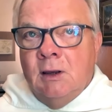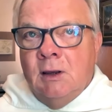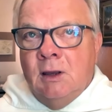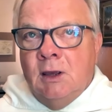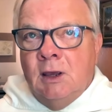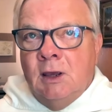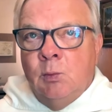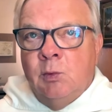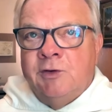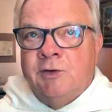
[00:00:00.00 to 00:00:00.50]

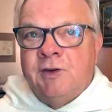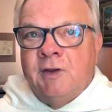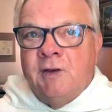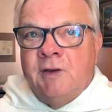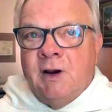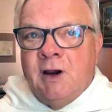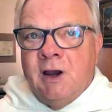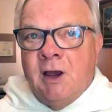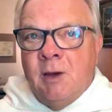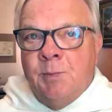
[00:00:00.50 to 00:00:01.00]
He was in
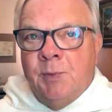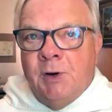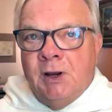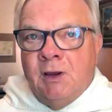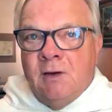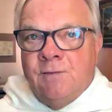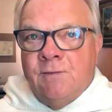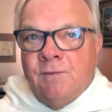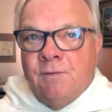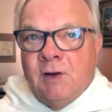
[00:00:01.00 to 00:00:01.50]
the
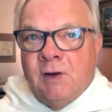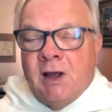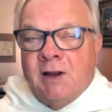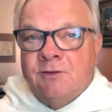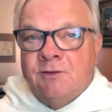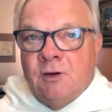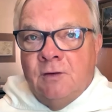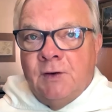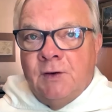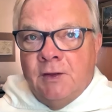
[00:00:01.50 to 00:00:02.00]
company of
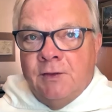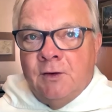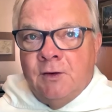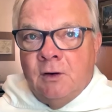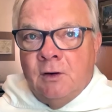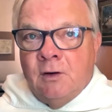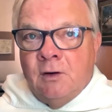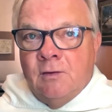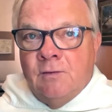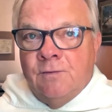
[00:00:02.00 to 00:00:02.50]
lots of
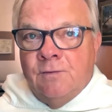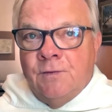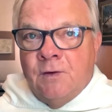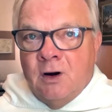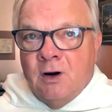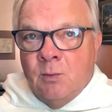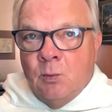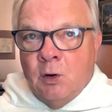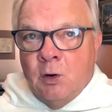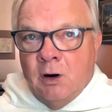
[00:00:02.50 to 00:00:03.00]
other
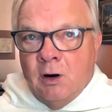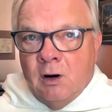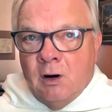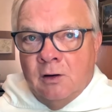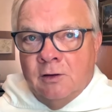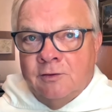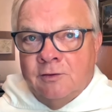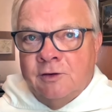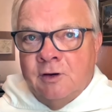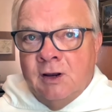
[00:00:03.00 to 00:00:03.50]
farm
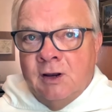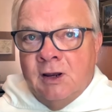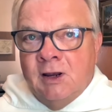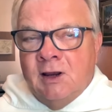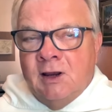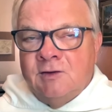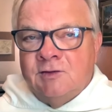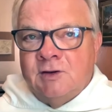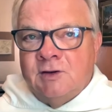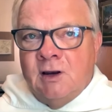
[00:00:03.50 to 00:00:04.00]
workers.
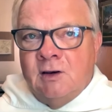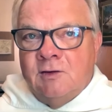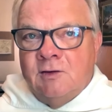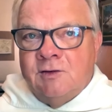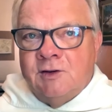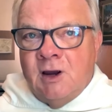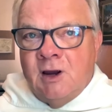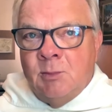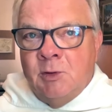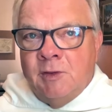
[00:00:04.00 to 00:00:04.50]
He said
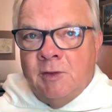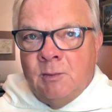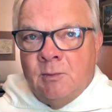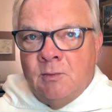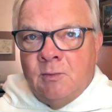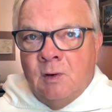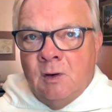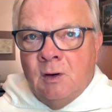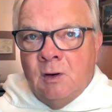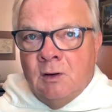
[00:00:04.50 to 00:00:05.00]
some of
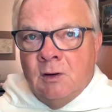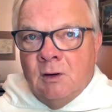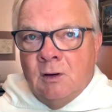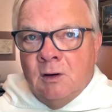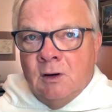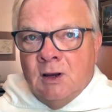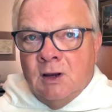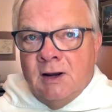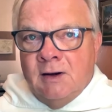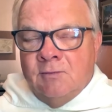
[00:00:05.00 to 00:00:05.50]
them
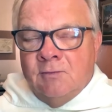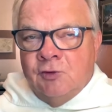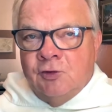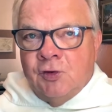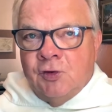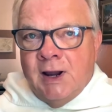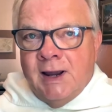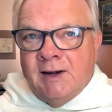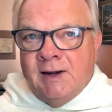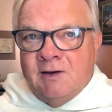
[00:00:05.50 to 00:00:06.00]
kind of
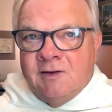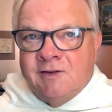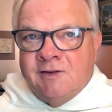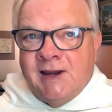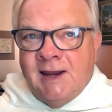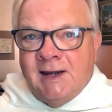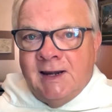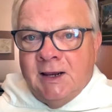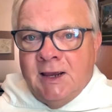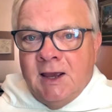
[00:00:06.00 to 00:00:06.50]
tried to
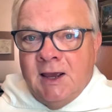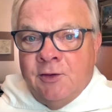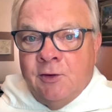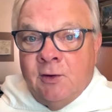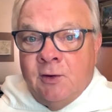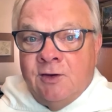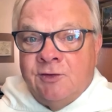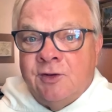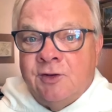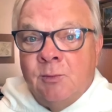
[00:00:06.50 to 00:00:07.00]
stay
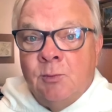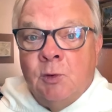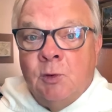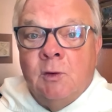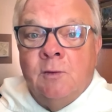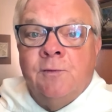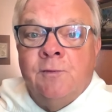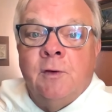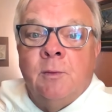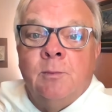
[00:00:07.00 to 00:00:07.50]
together as they
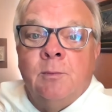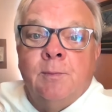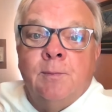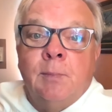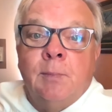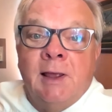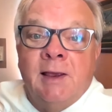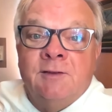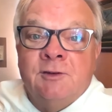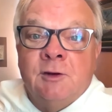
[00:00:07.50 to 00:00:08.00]
moved from
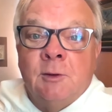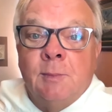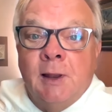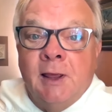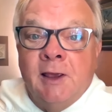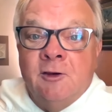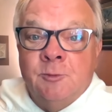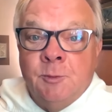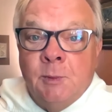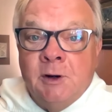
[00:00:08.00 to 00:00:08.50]
place to
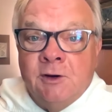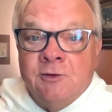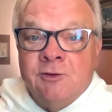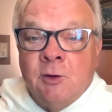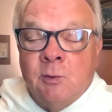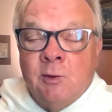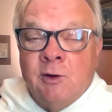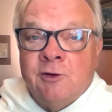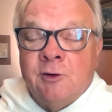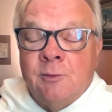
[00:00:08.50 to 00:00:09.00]
place because
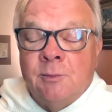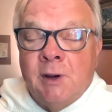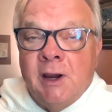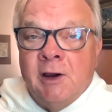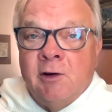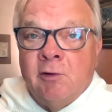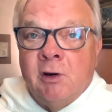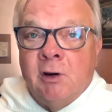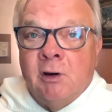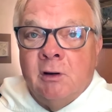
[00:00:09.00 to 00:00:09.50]
it was a
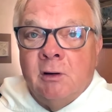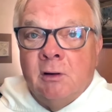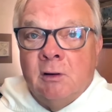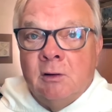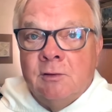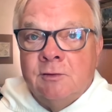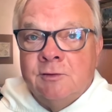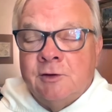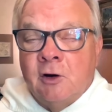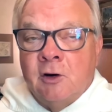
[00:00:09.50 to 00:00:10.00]
migrant
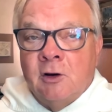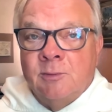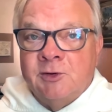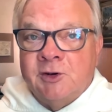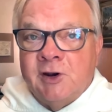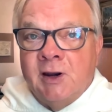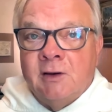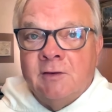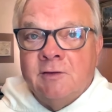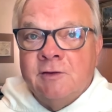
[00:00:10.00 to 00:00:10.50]

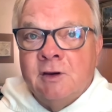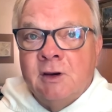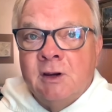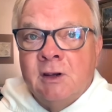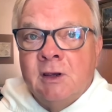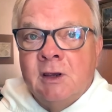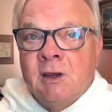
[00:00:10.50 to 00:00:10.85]
circumstance.